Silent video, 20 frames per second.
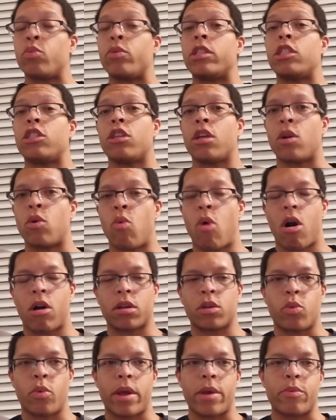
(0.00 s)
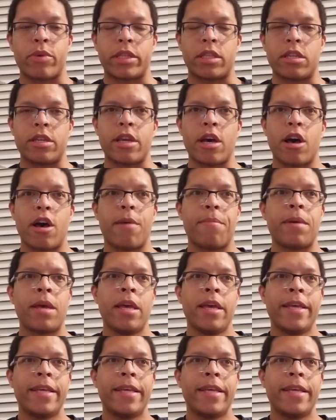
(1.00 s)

we should have walked away with the dub.